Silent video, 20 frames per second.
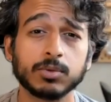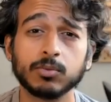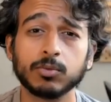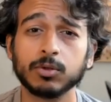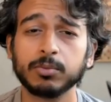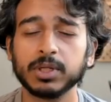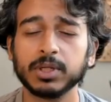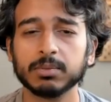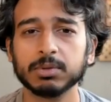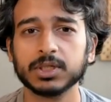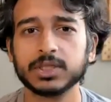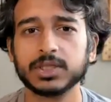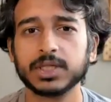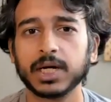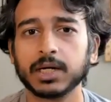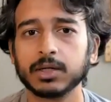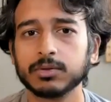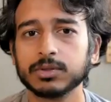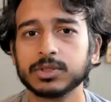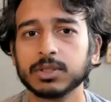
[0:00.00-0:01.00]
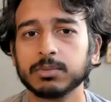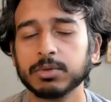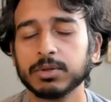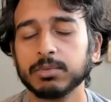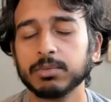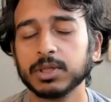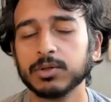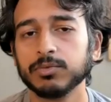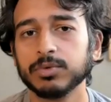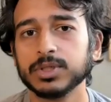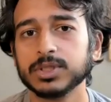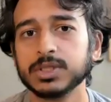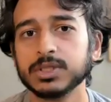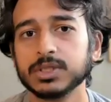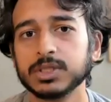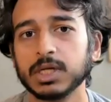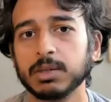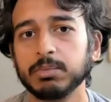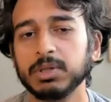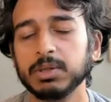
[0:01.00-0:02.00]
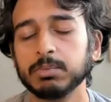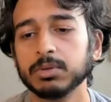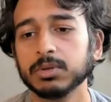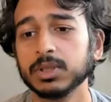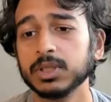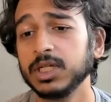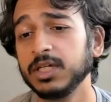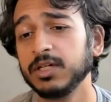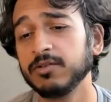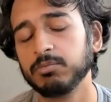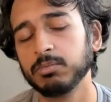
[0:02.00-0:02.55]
we'll be able to tackle some of the big reasons that people leave: